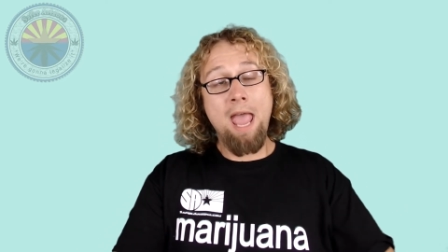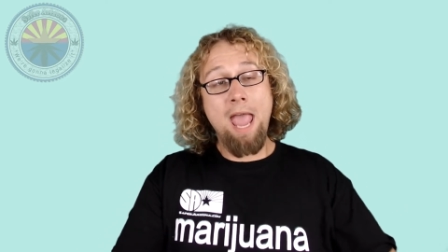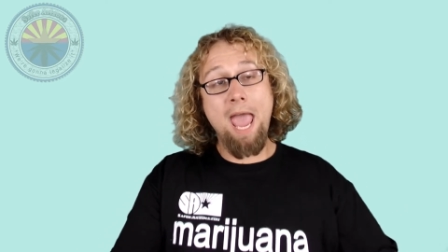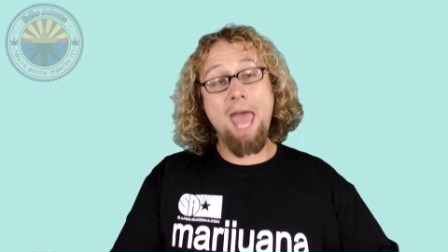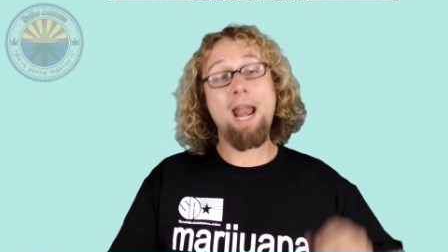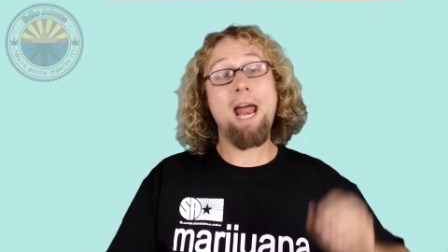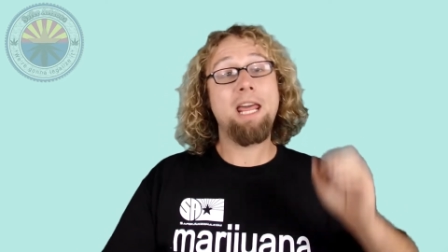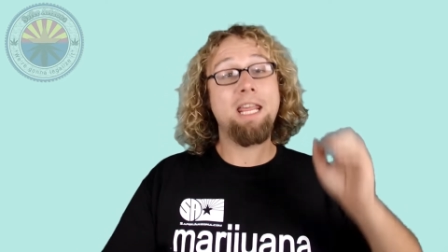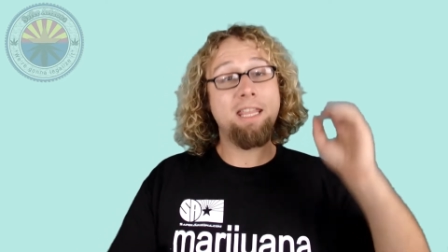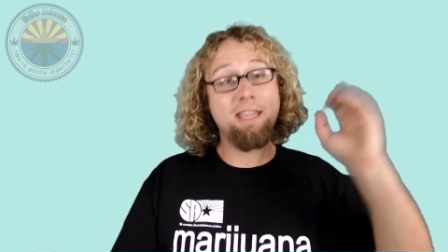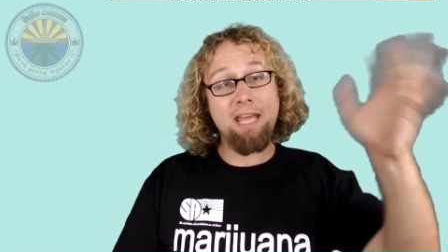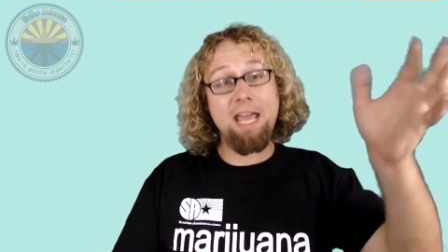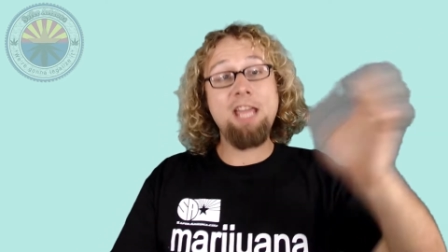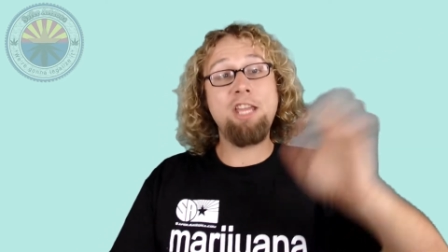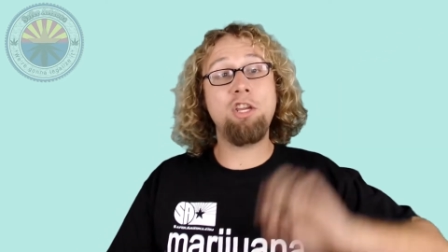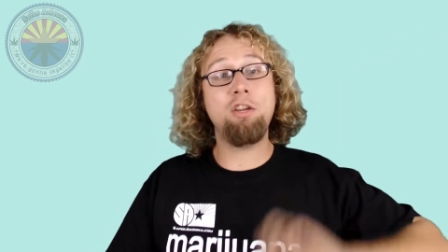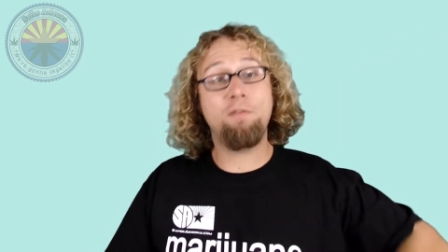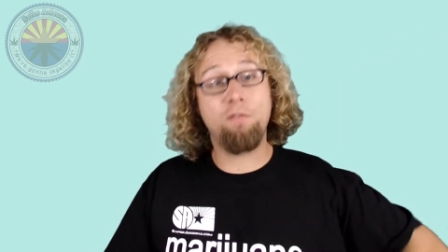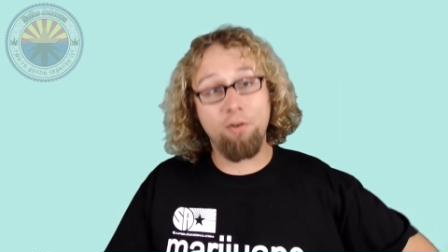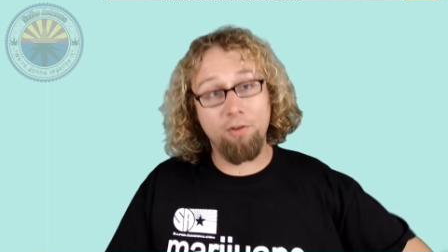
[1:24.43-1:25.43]
and I
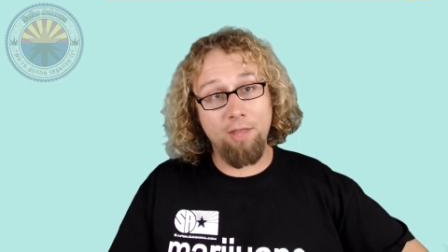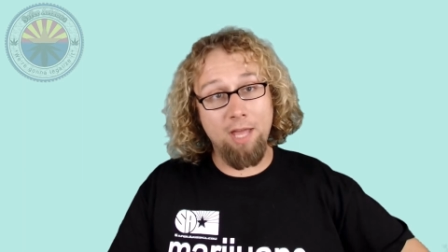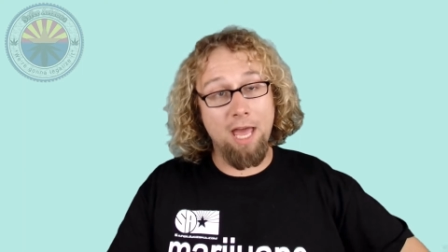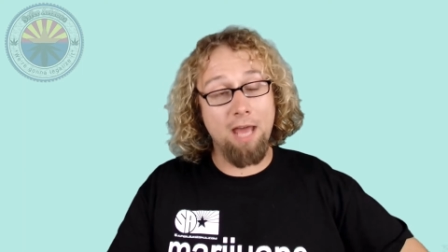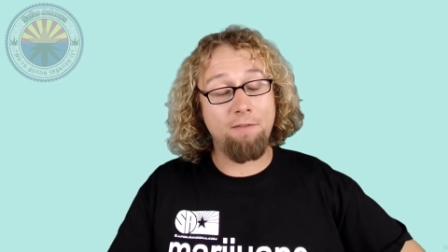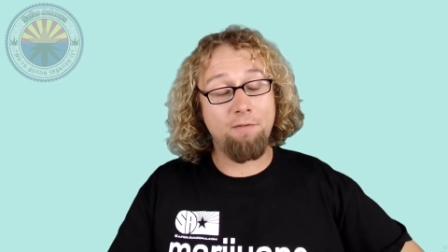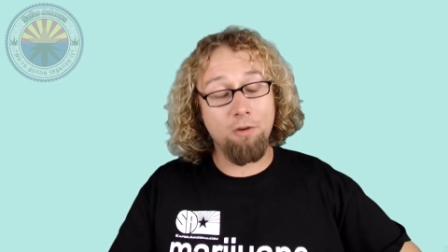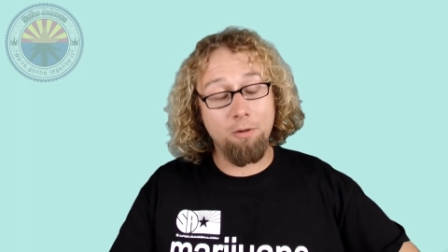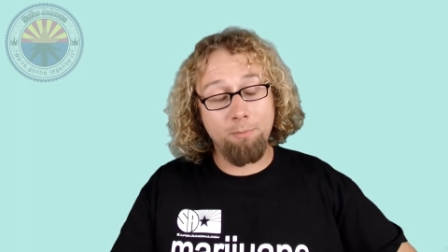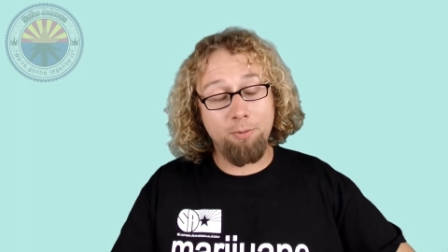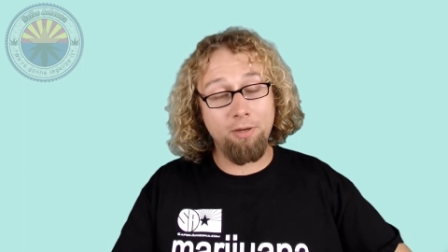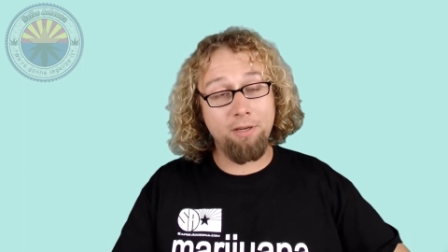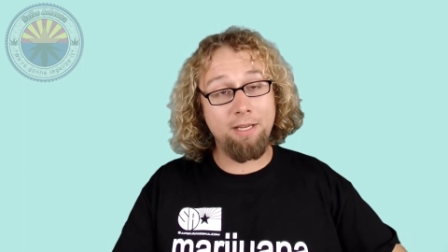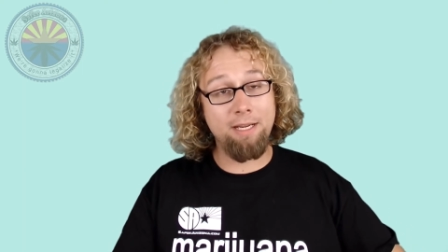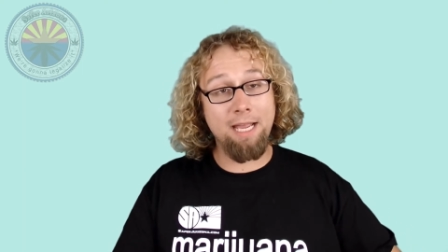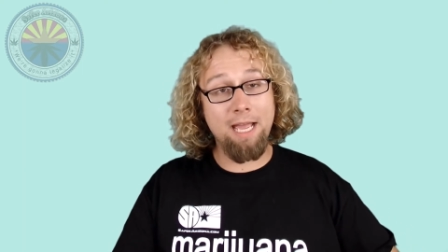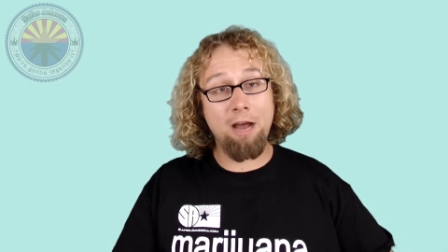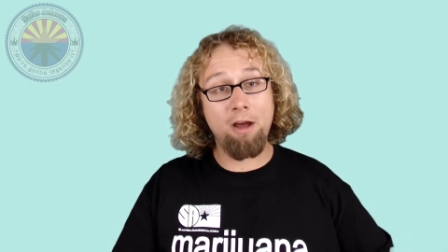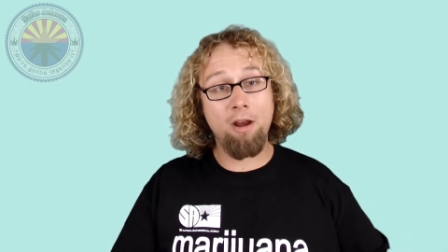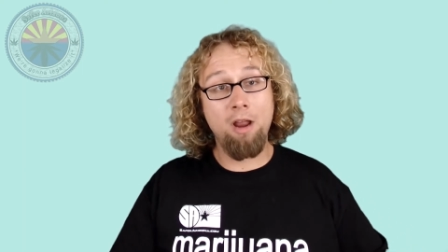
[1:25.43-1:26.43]
thank you for that, for
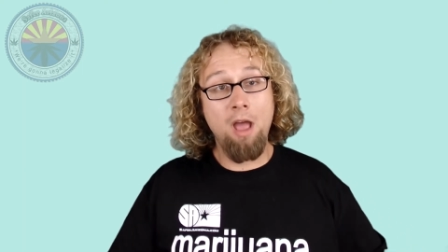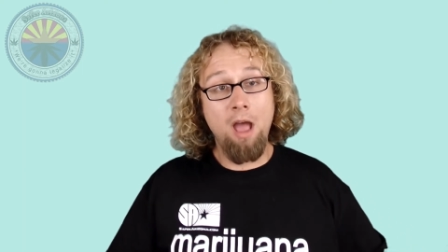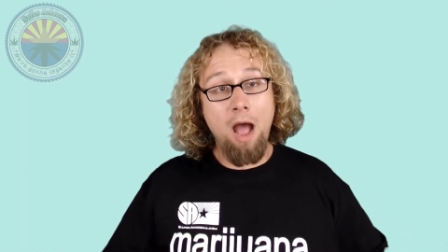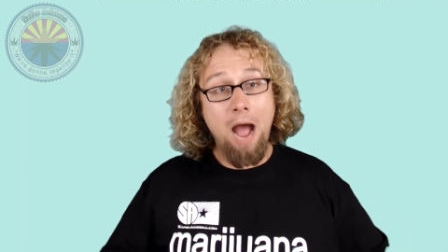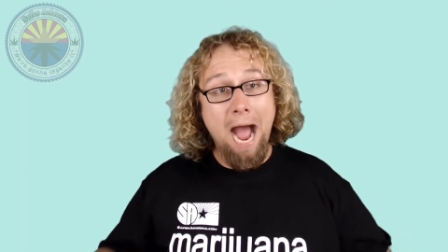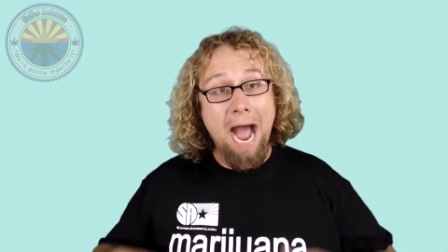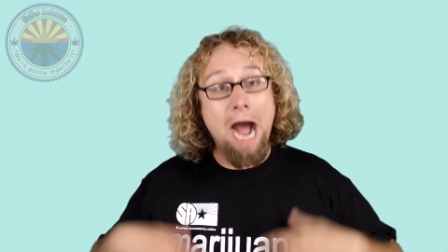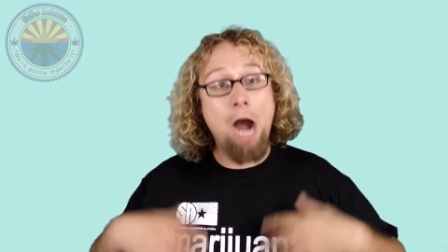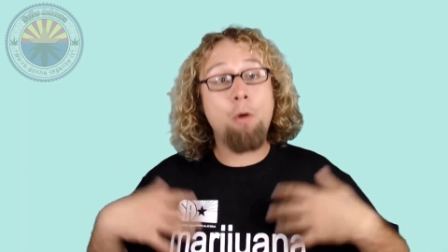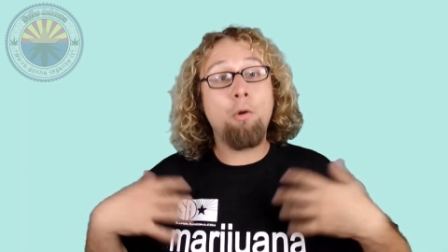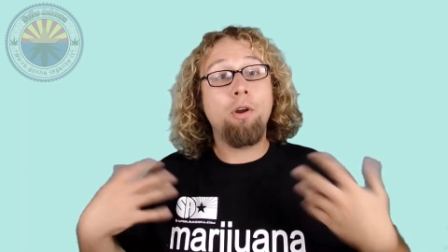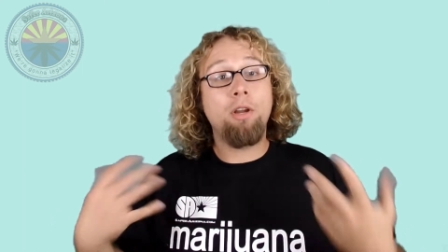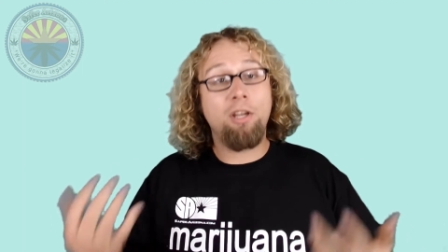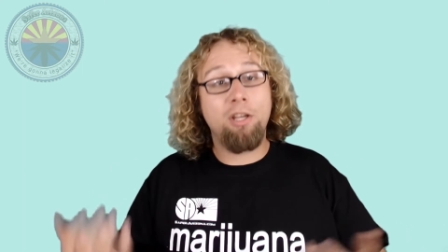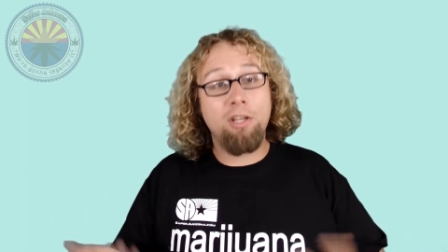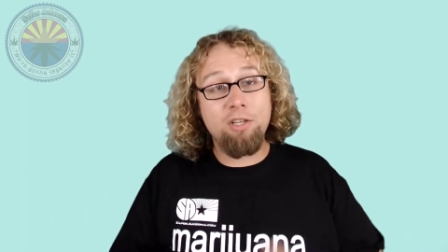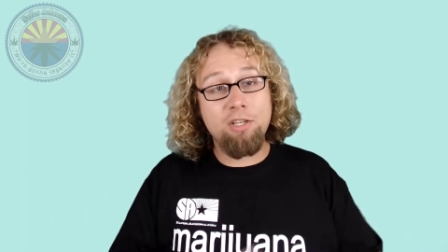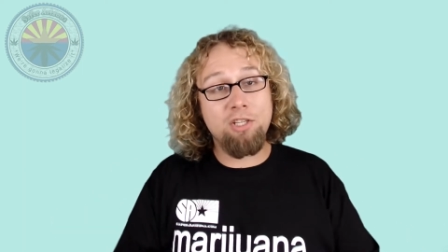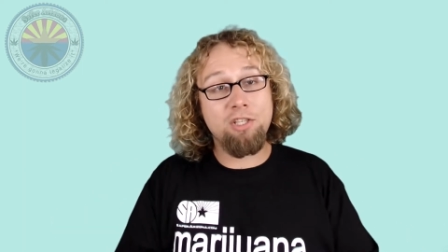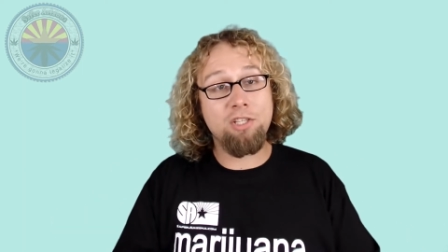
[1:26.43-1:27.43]
putting out our
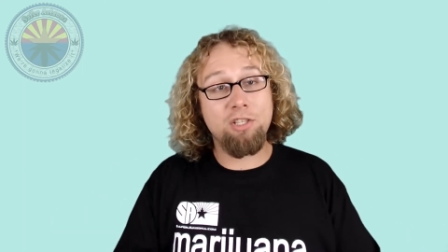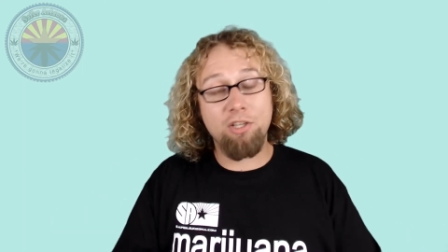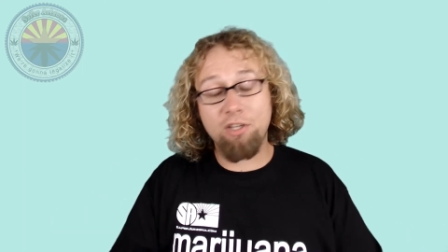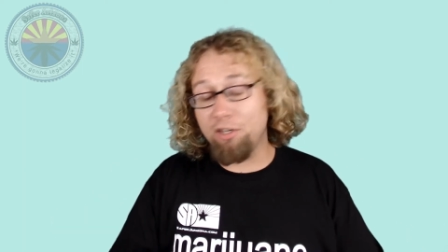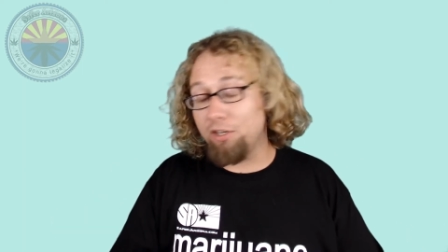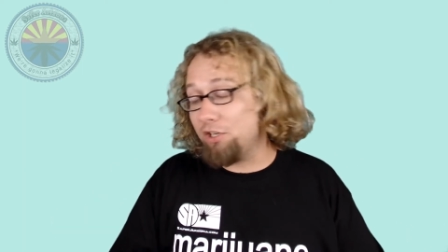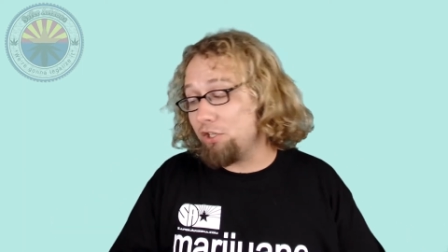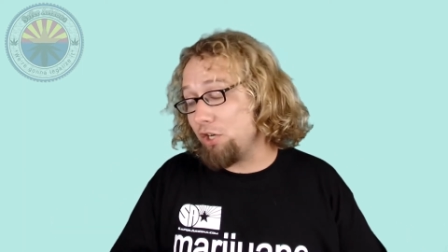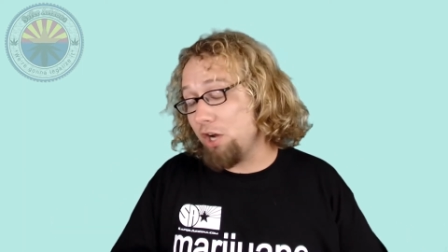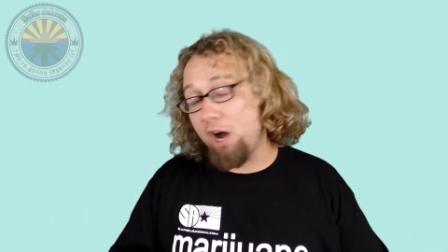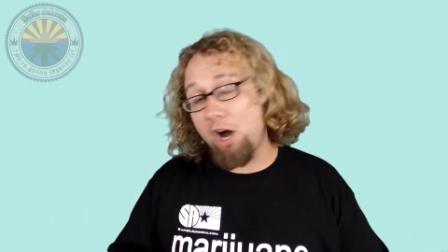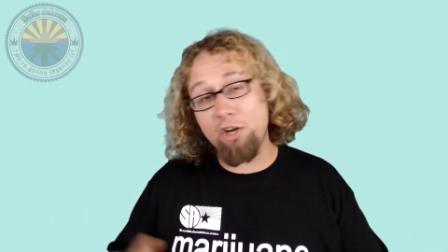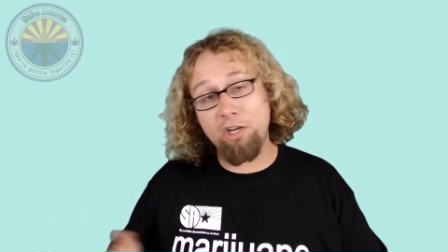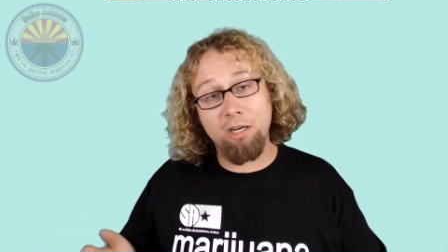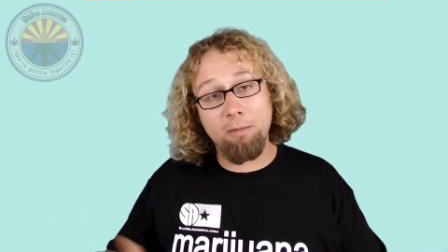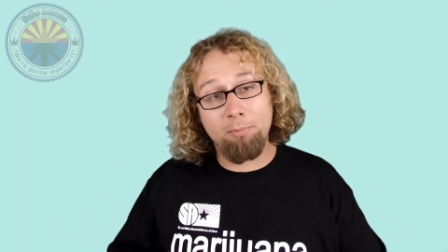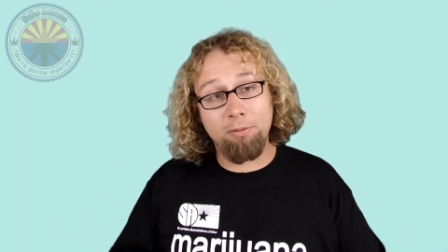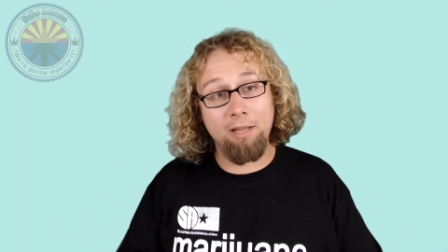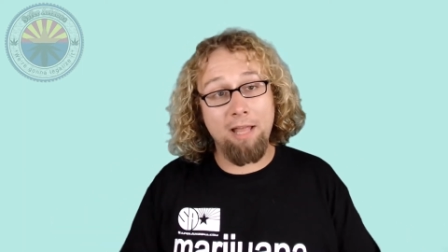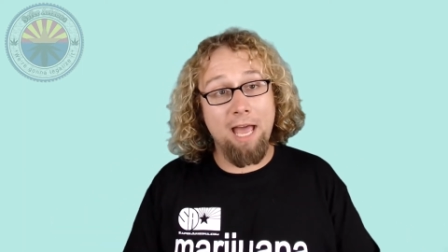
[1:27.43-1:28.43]
concerns on
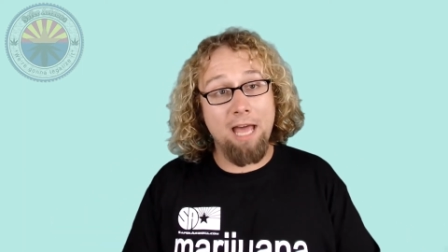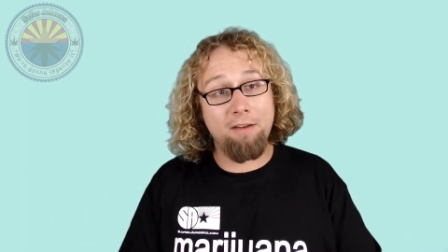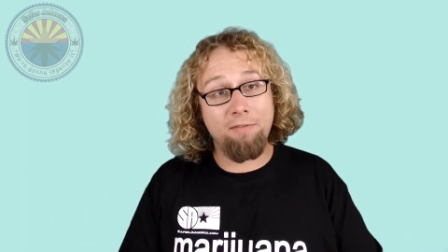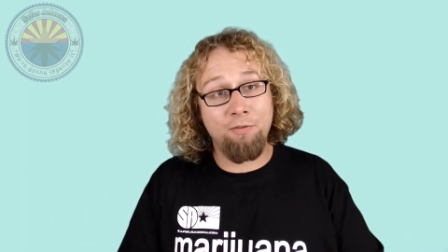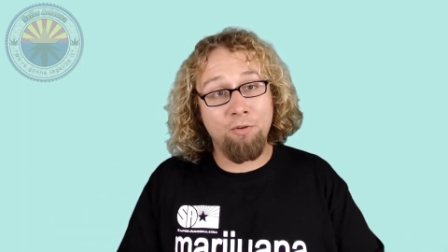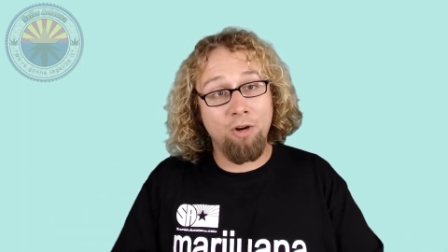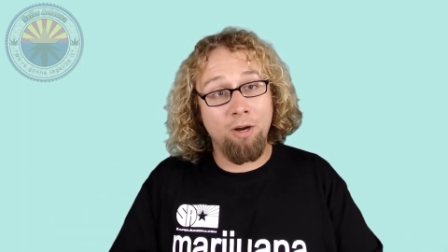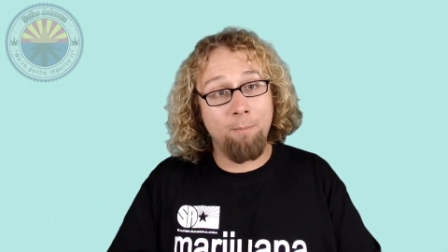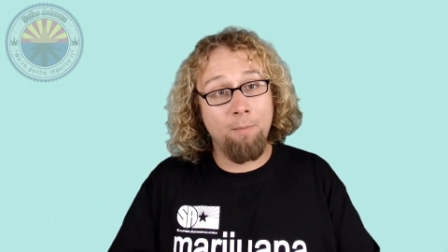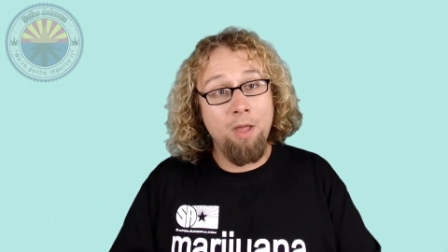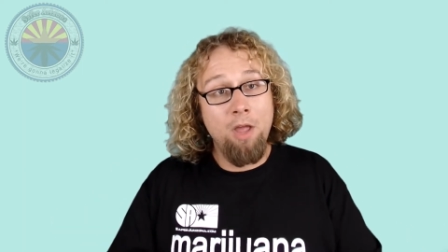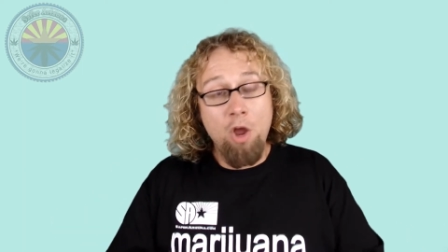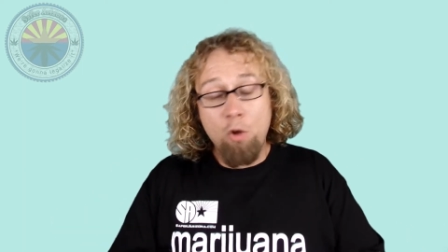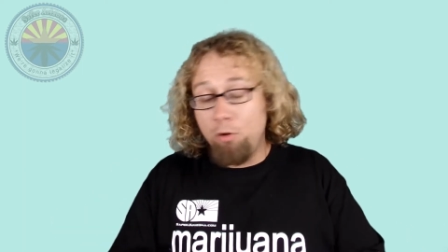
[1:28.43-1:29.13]
your platform.